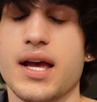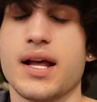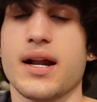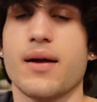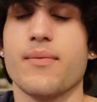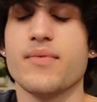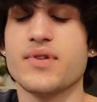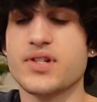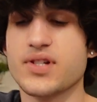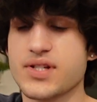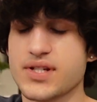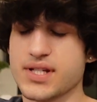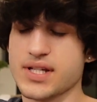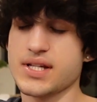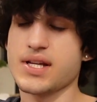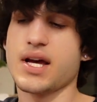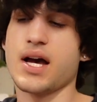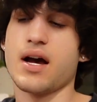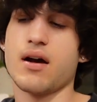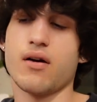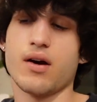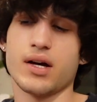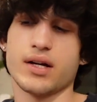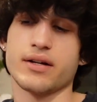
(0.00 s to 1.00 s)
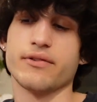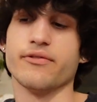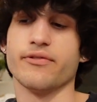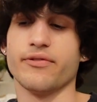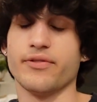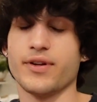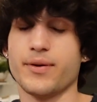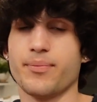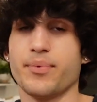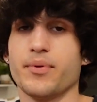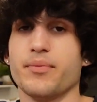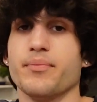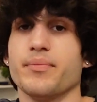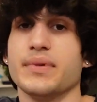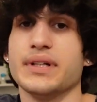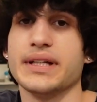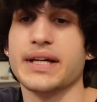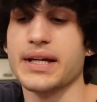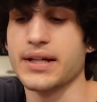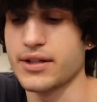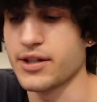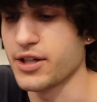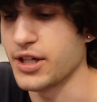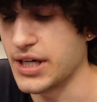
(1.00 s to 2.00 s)
and I'm gonna just see how I can flip them,
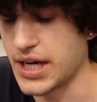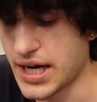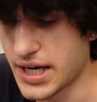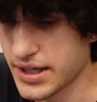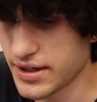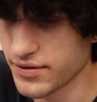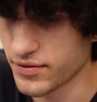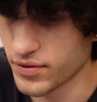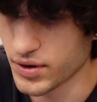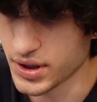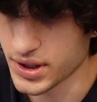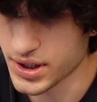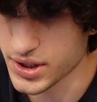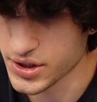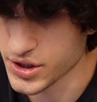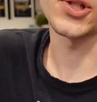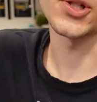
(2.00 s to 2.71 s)
get creative with it,